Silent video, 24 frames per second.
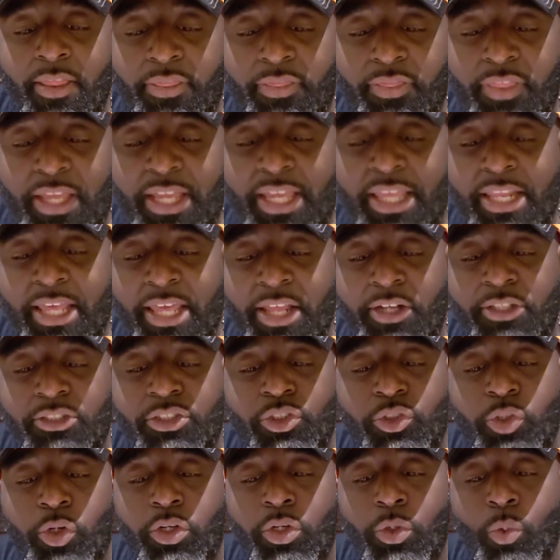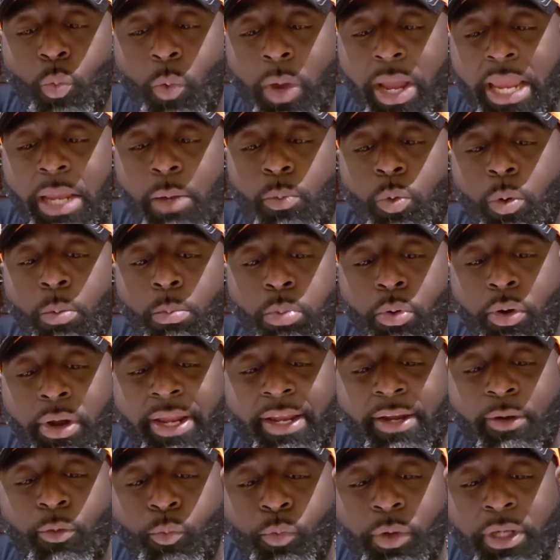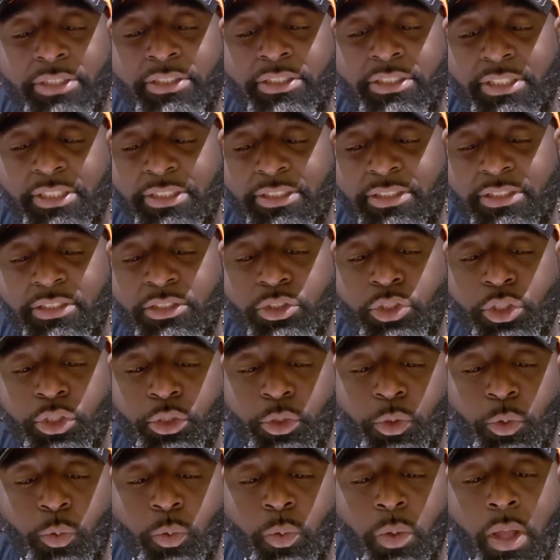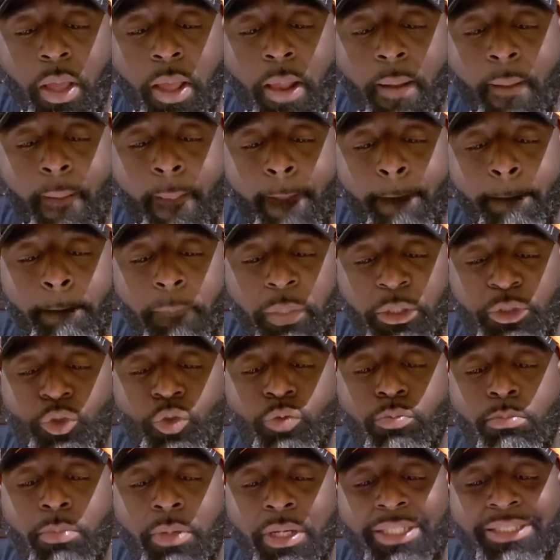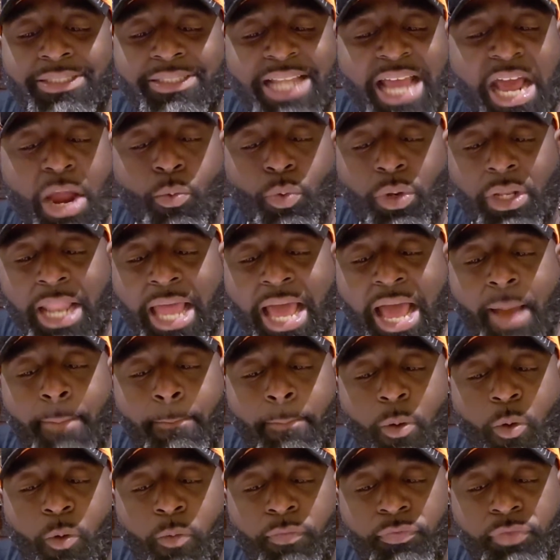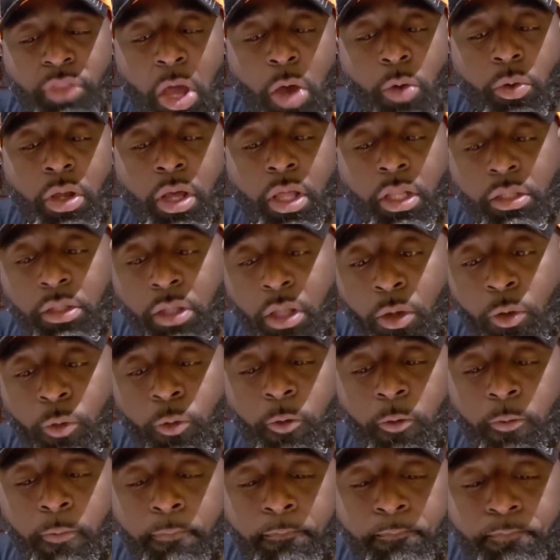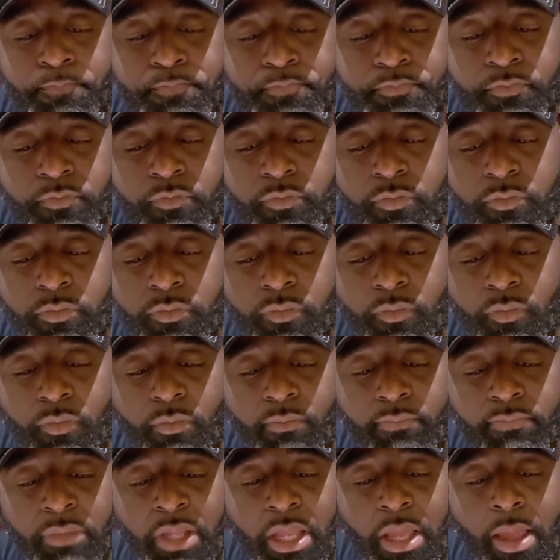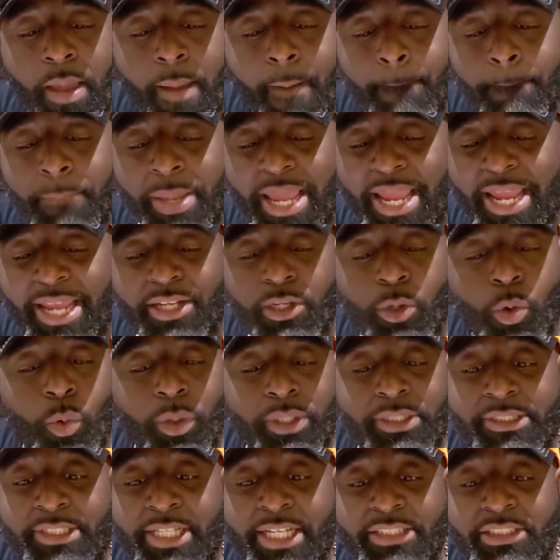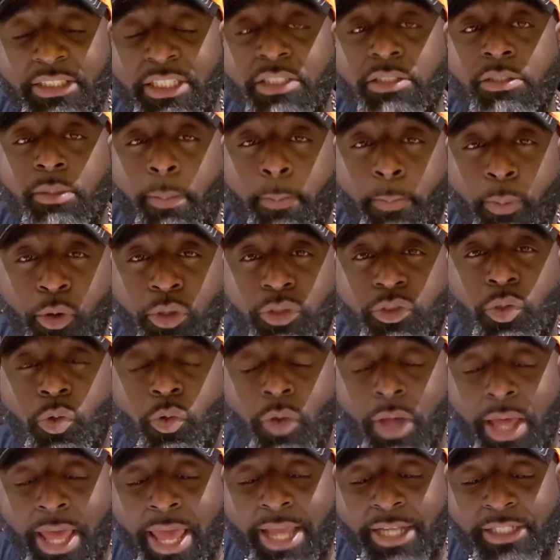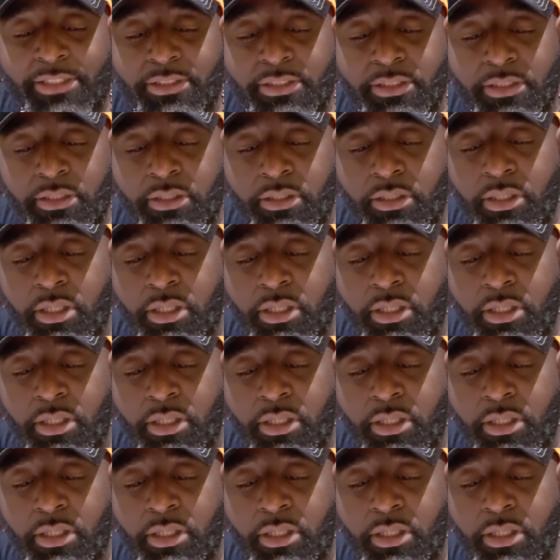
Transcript: Thinking in a certain way will bring riches to you, but you must not rely upon thought alone, paying no attention to personal action.